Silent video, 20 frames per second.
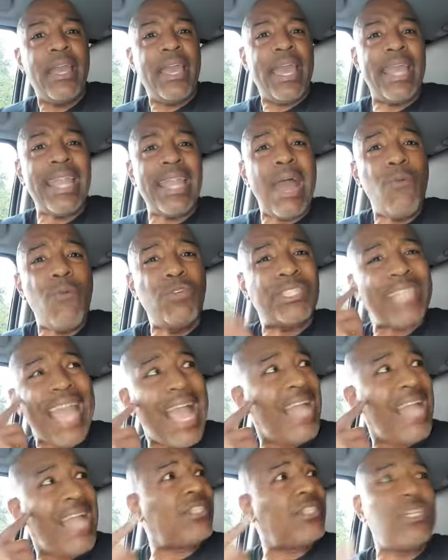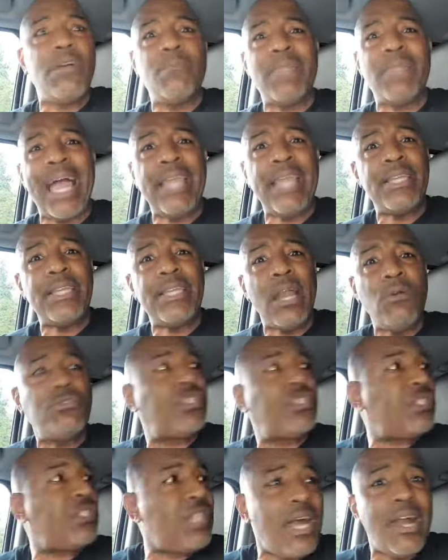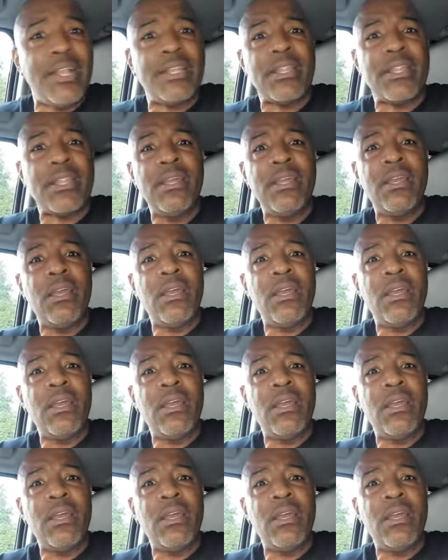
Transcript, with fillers: And I was asking him like, yo, son,